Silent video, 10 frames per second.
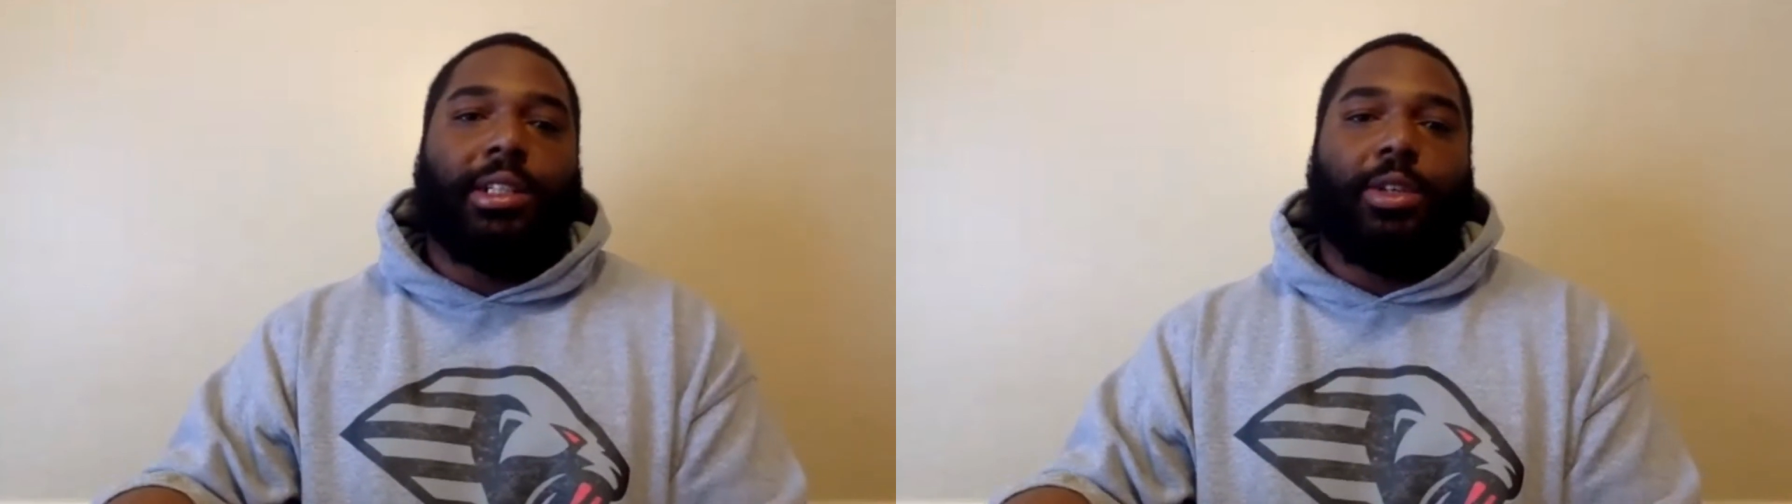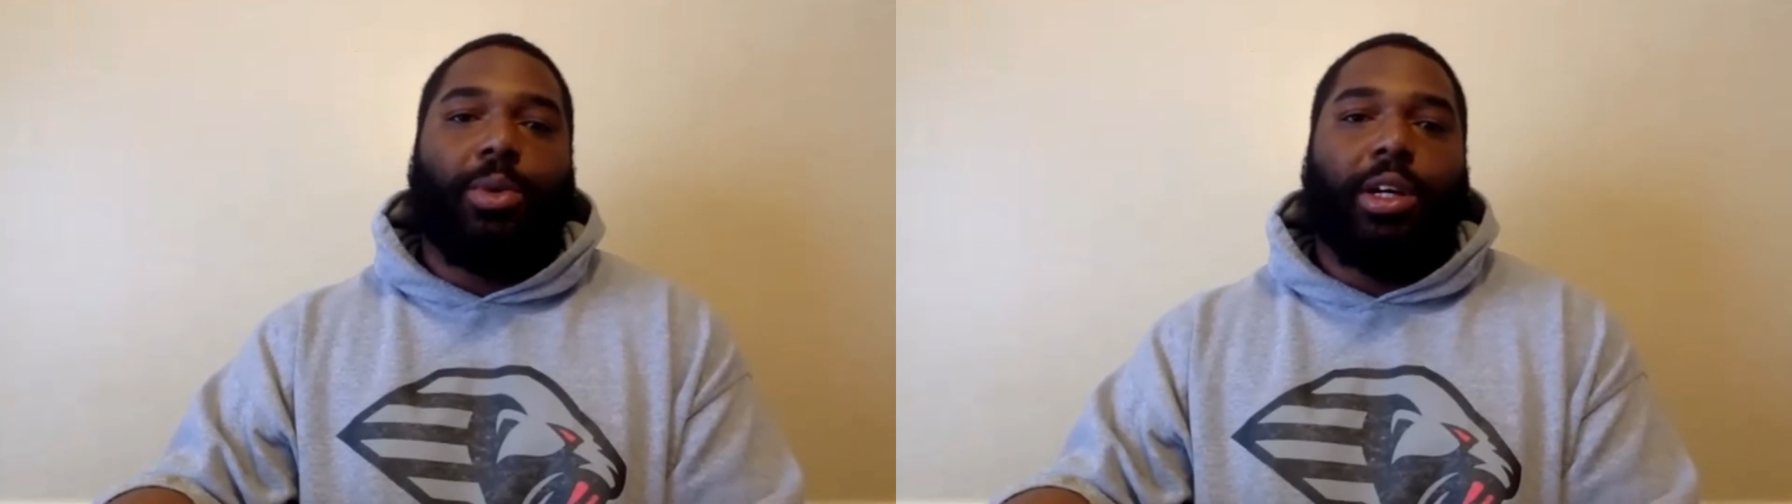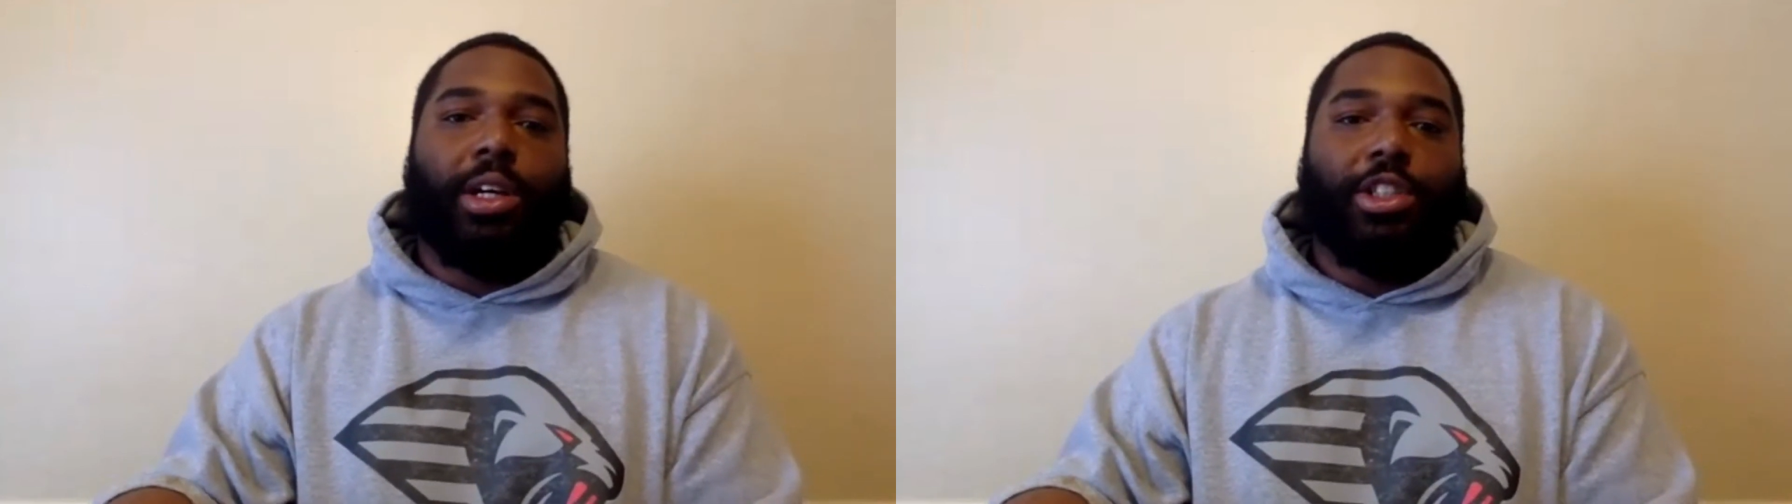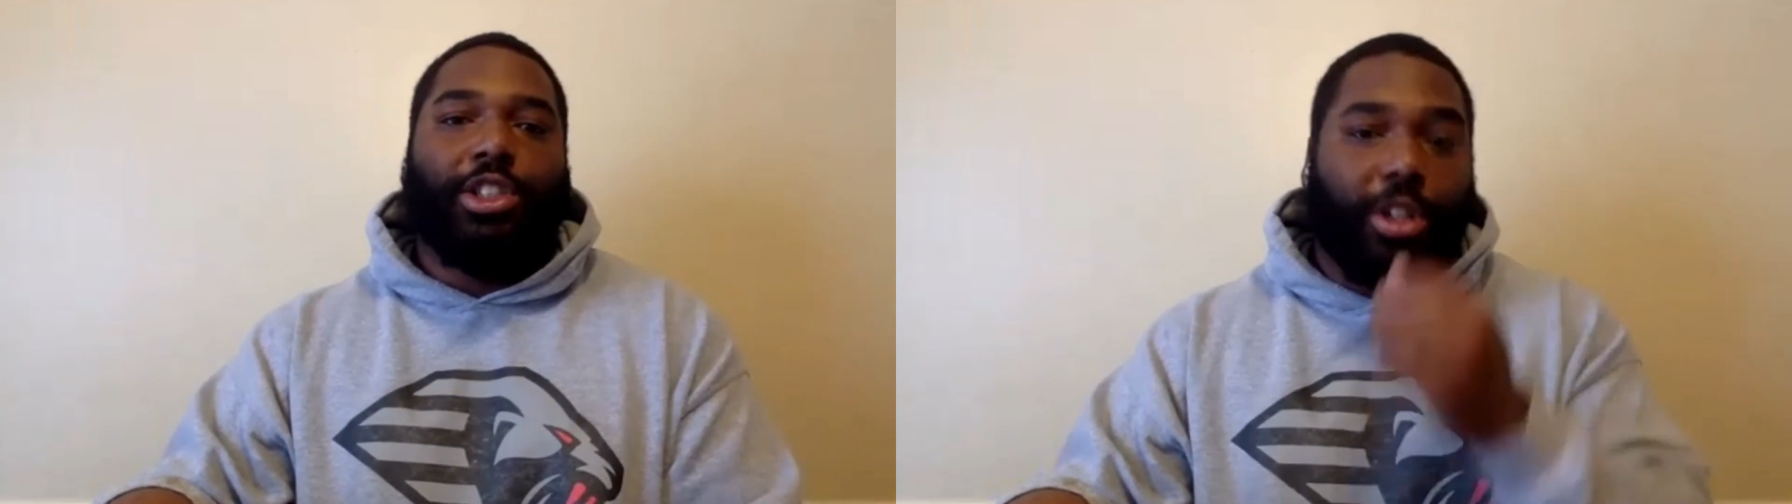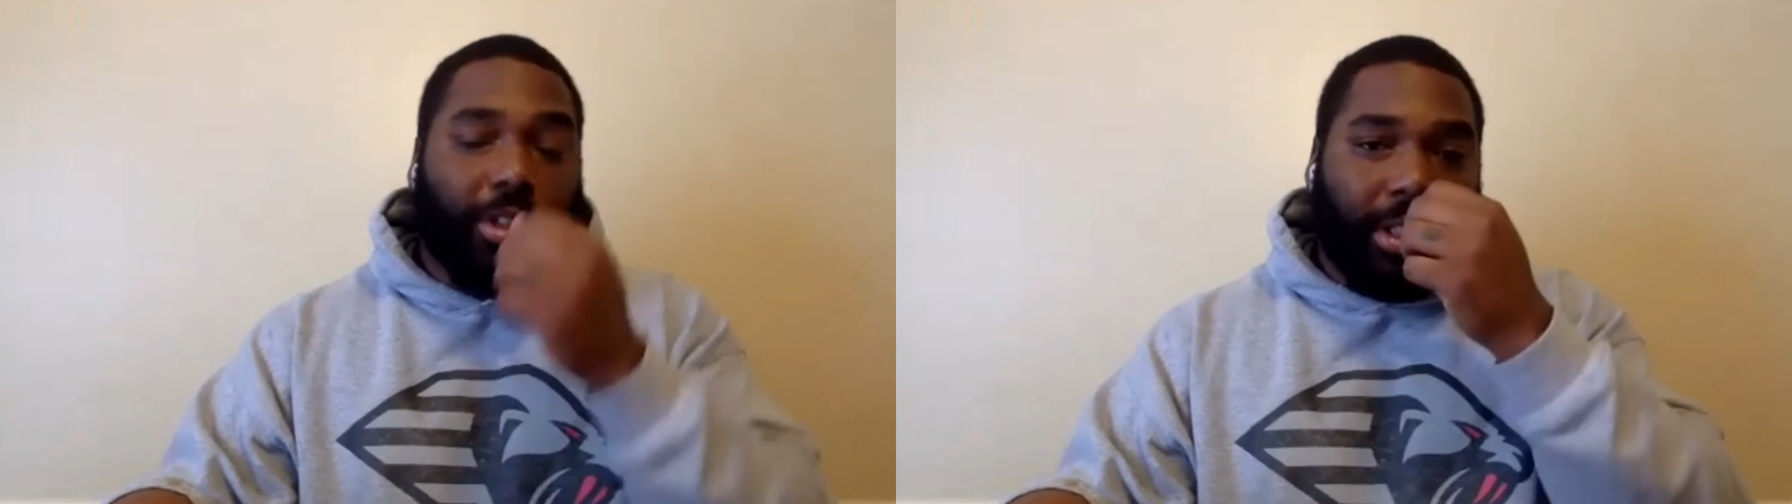in a way because
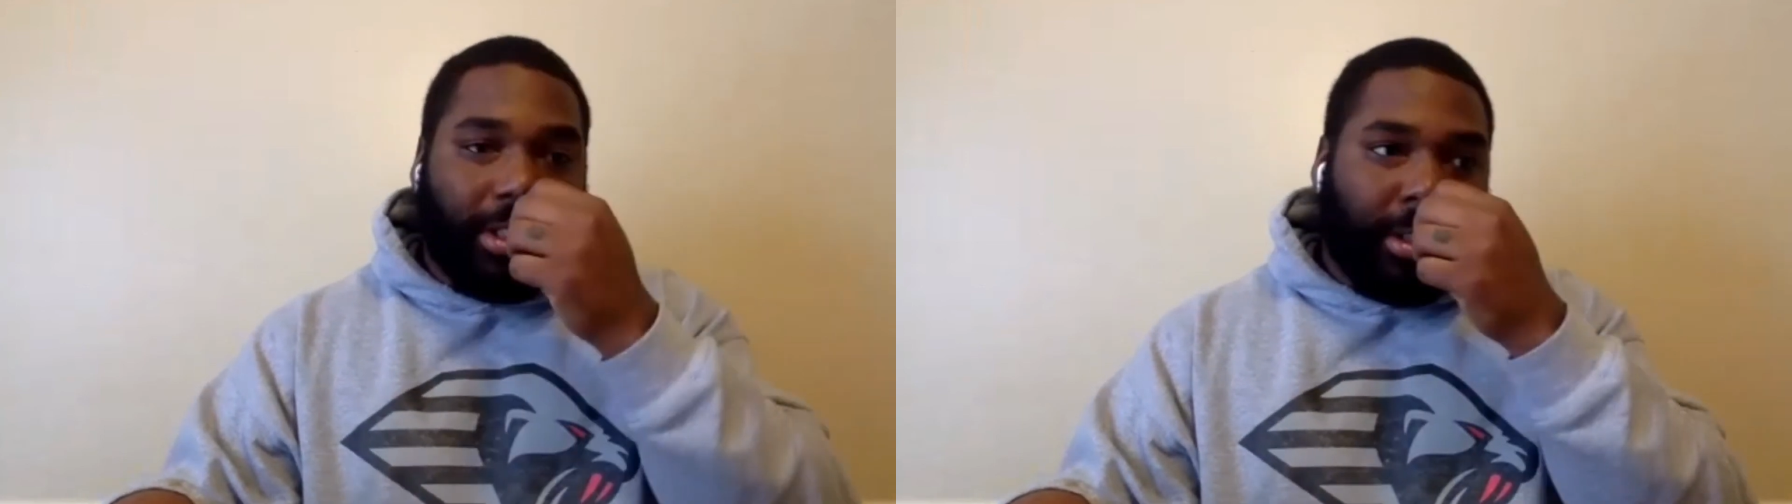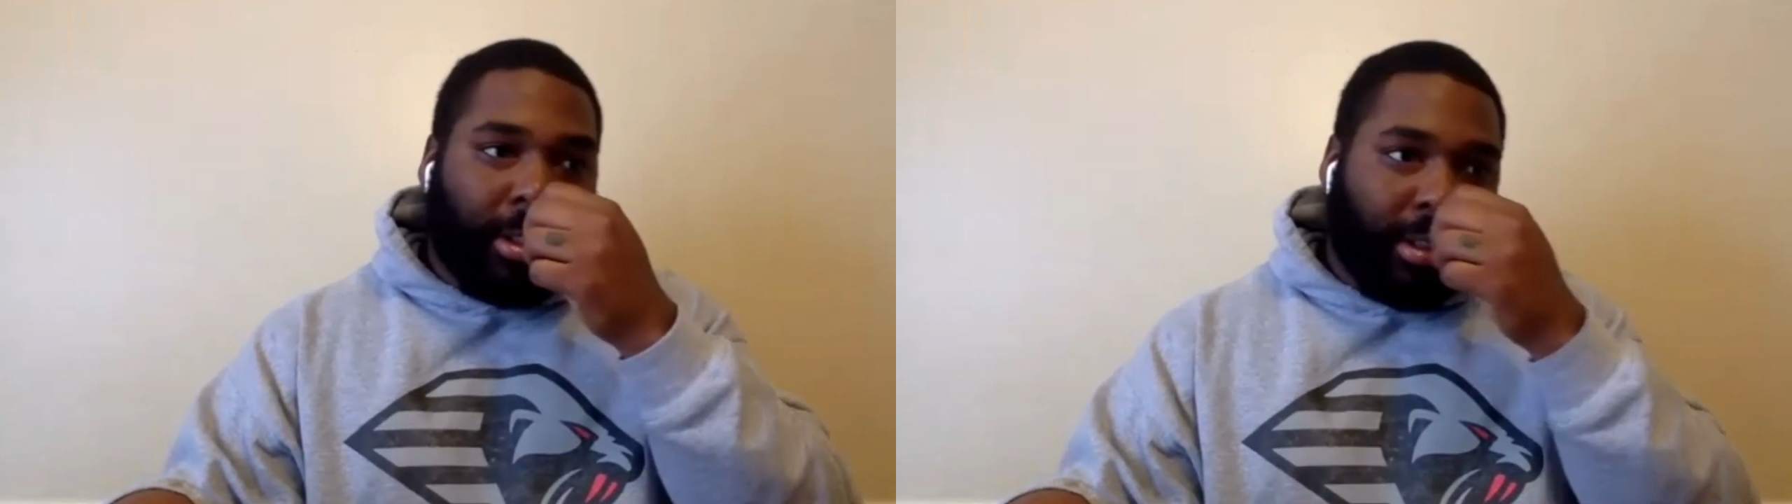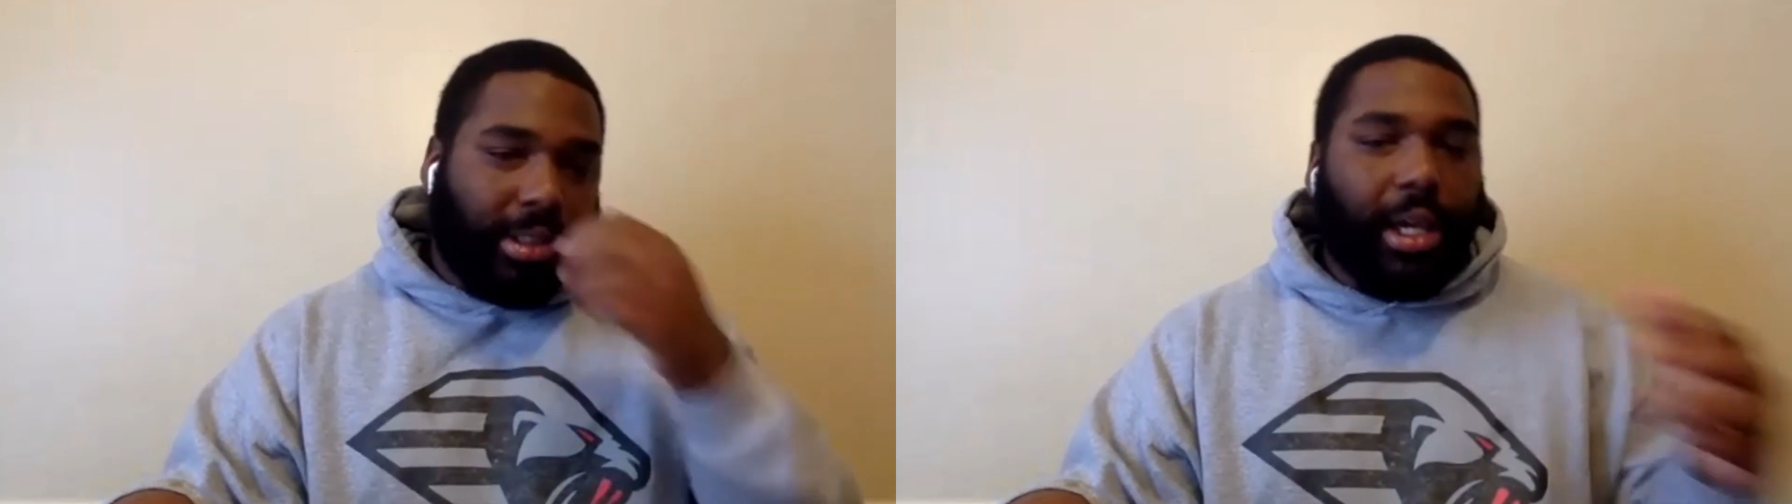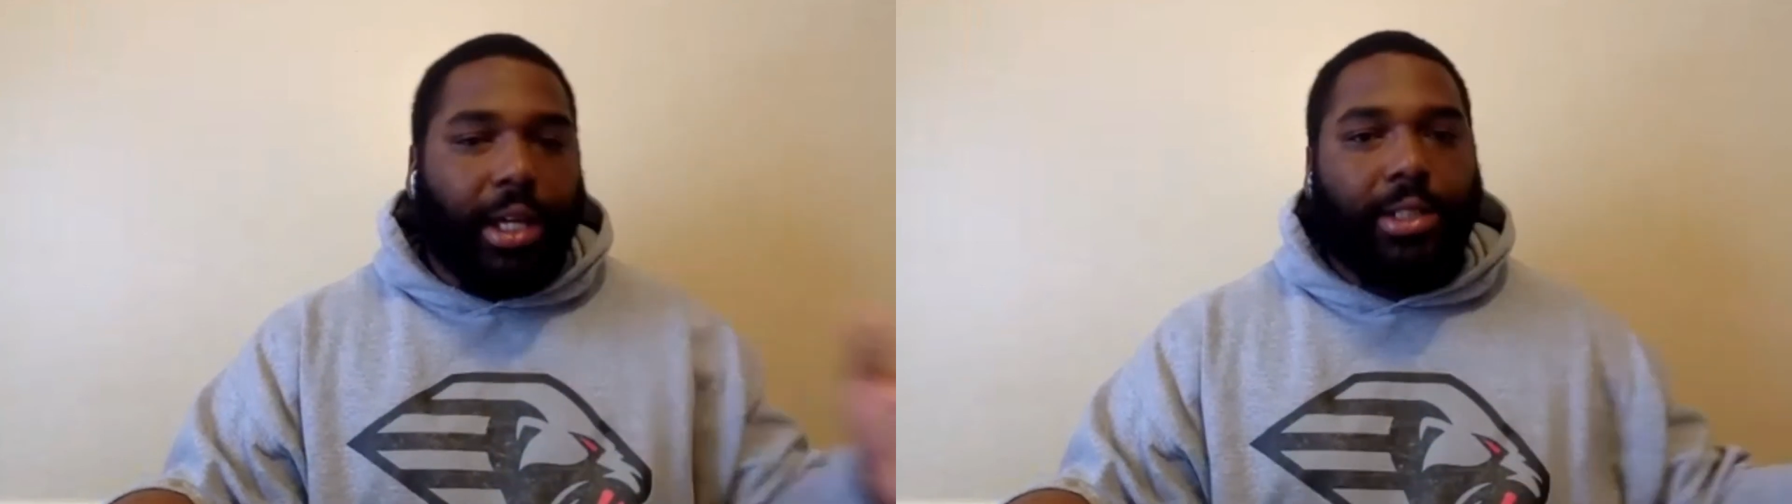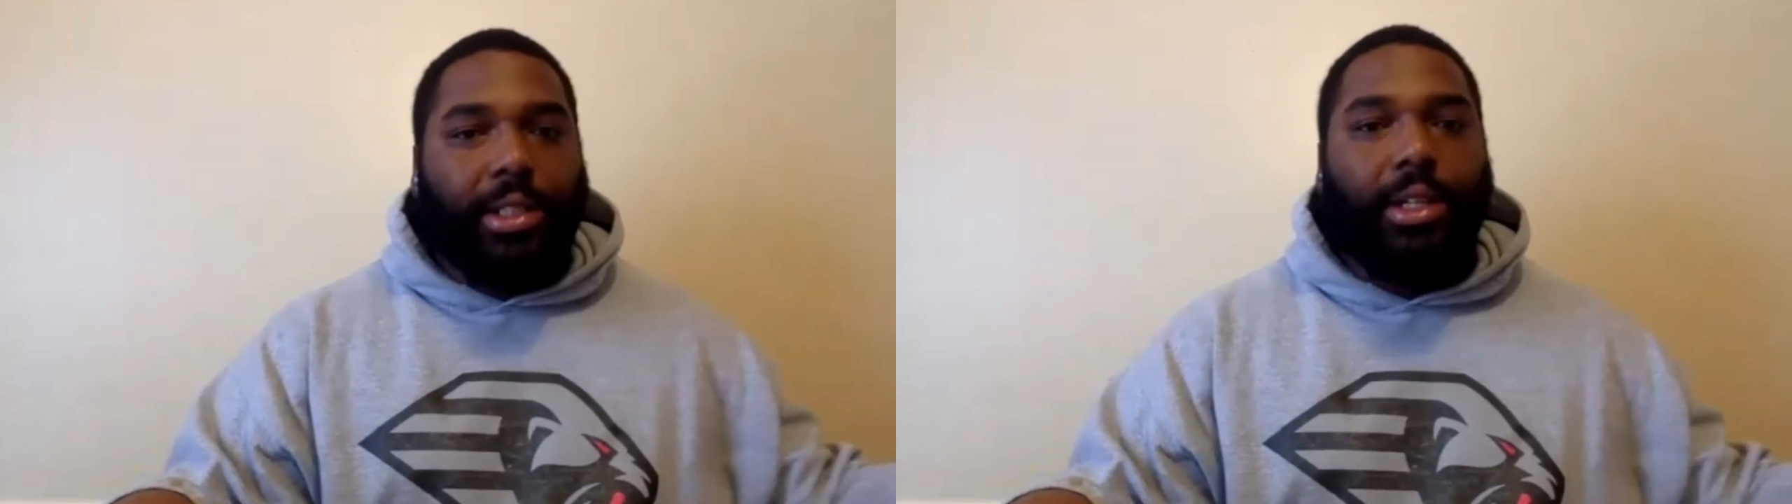you're just
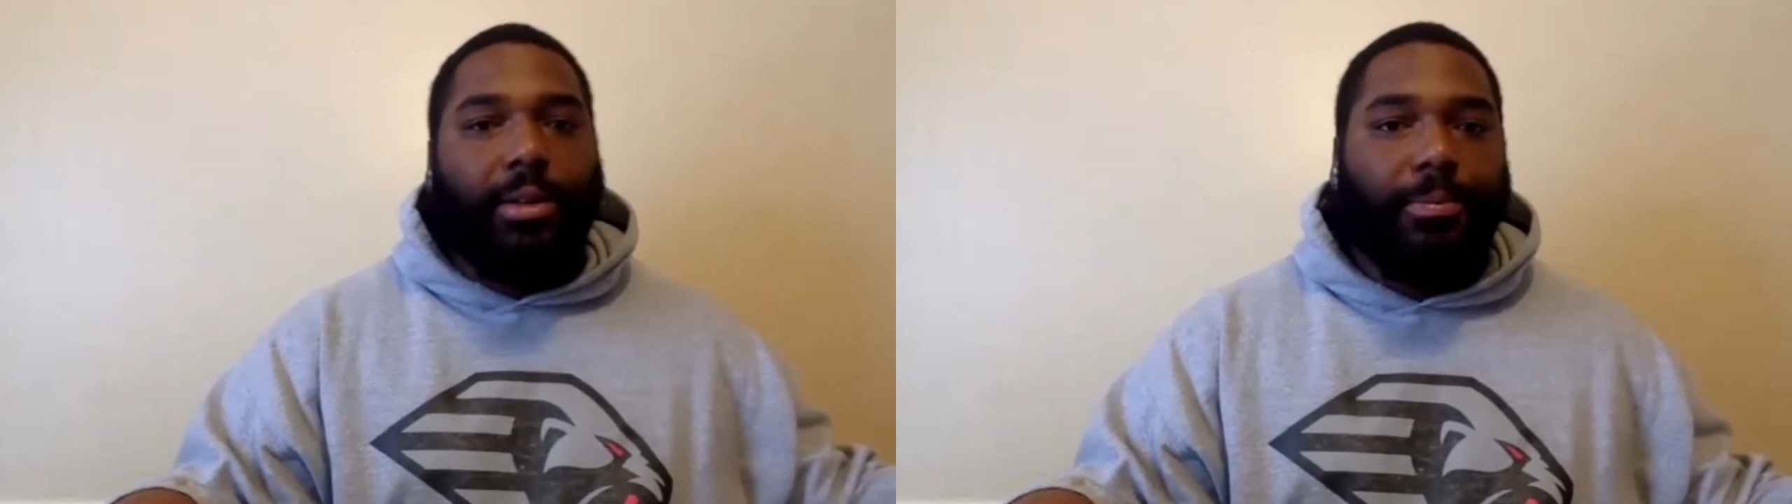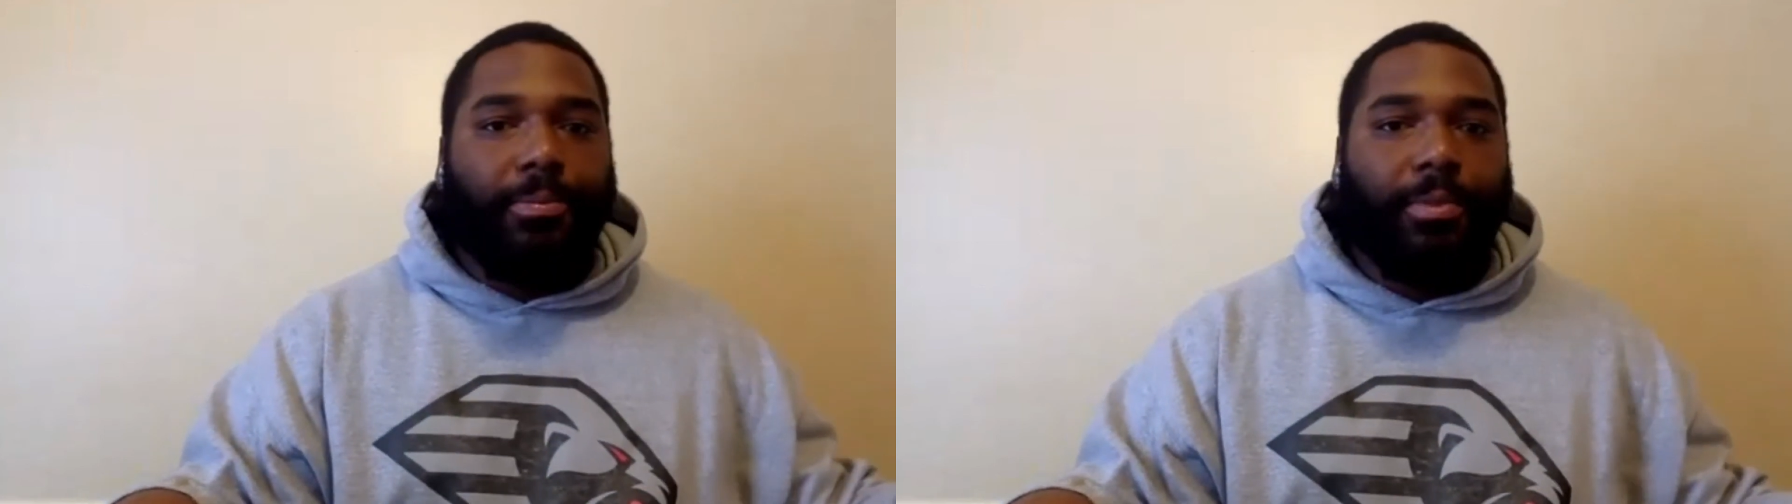second to them.